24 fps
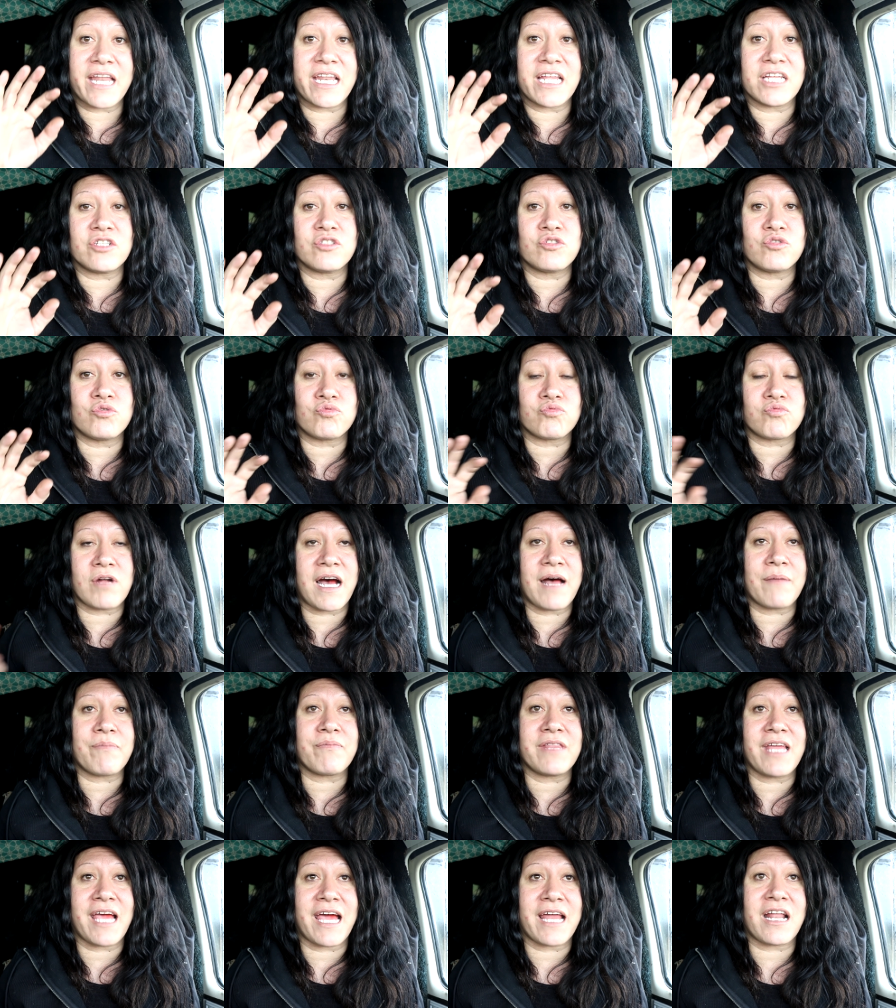and
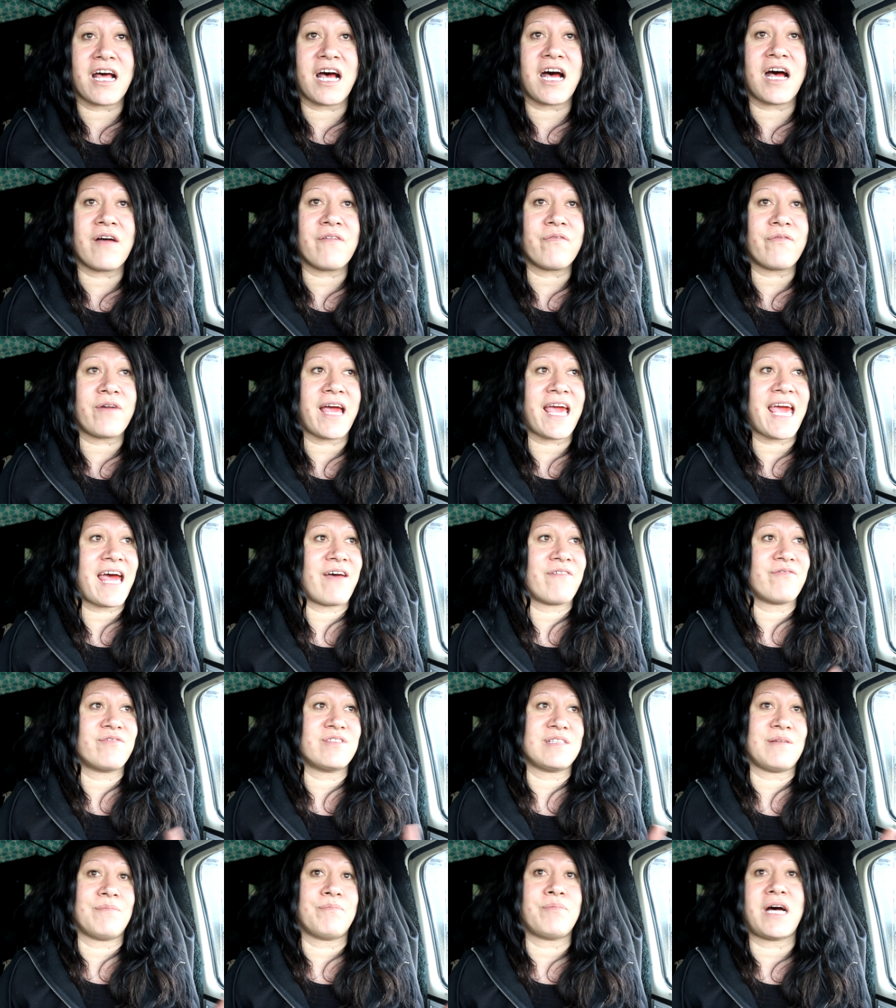drop that off. I
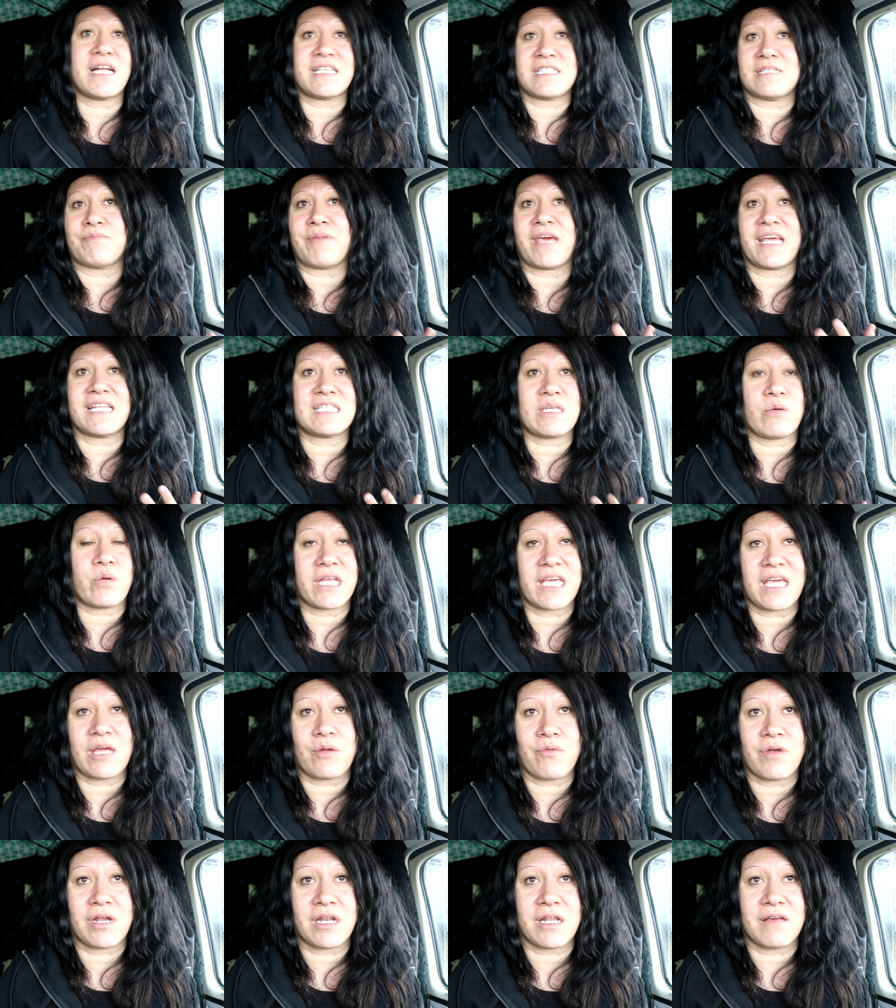have some pots and pans I wanna
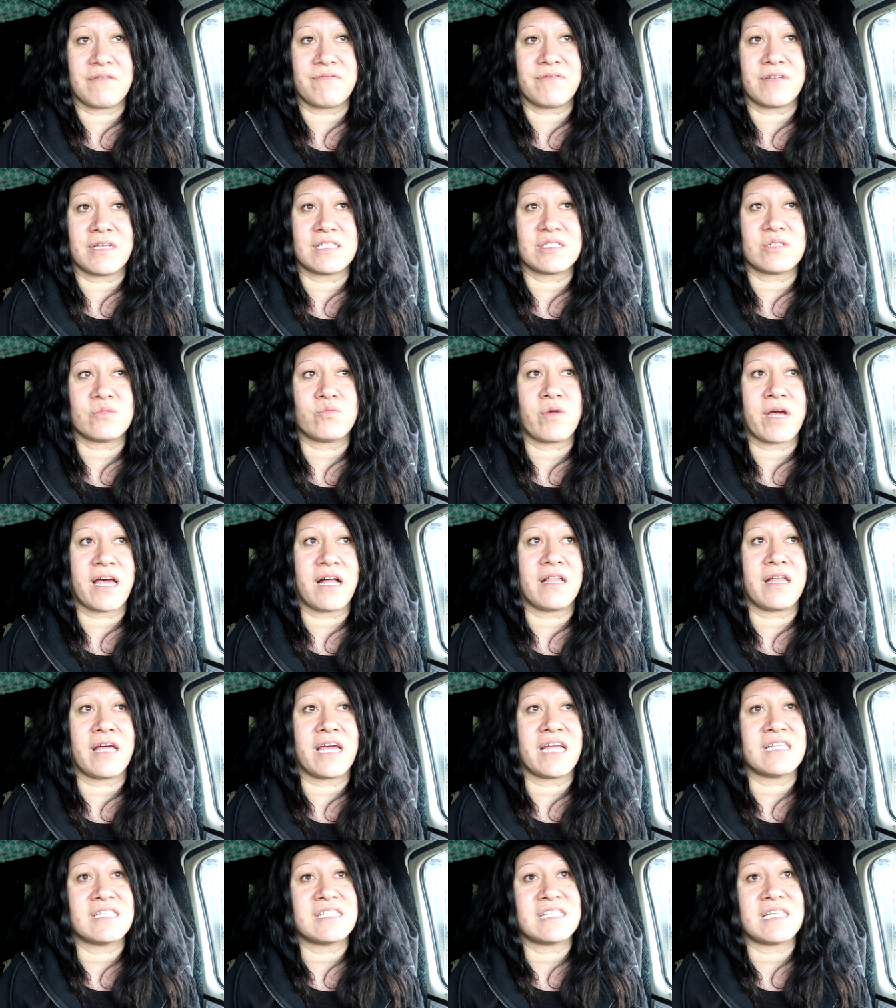get rid of as well
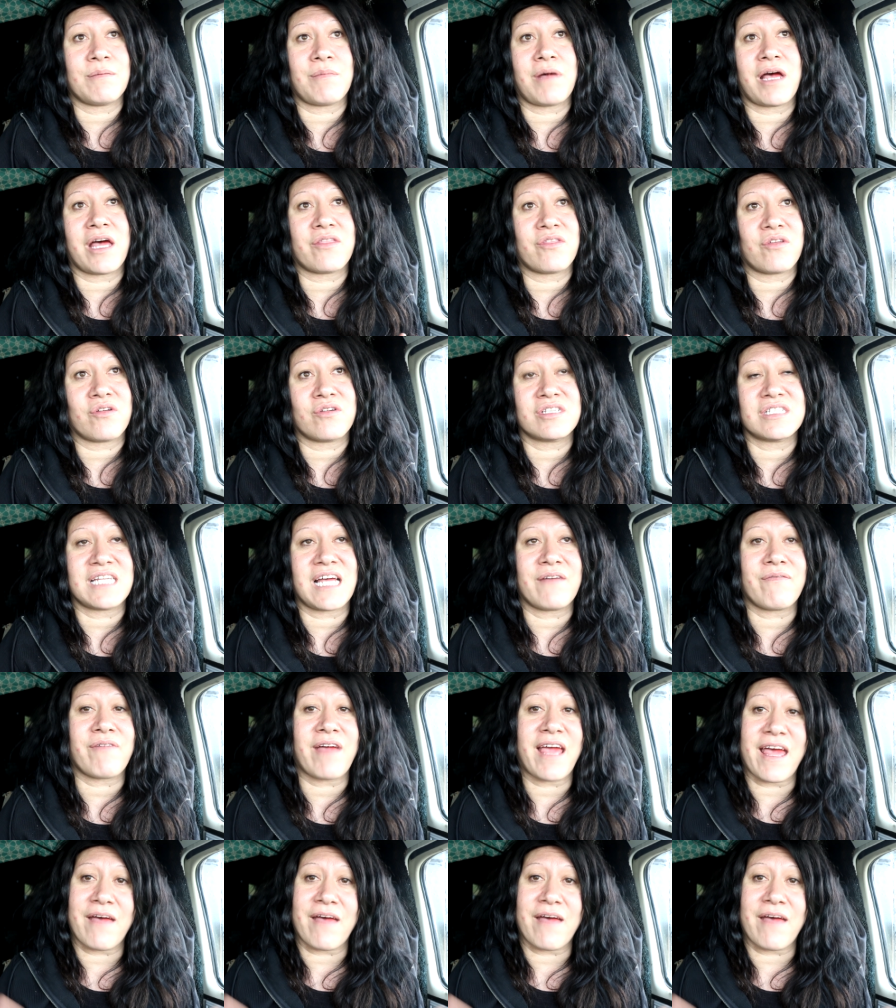and some other stuff.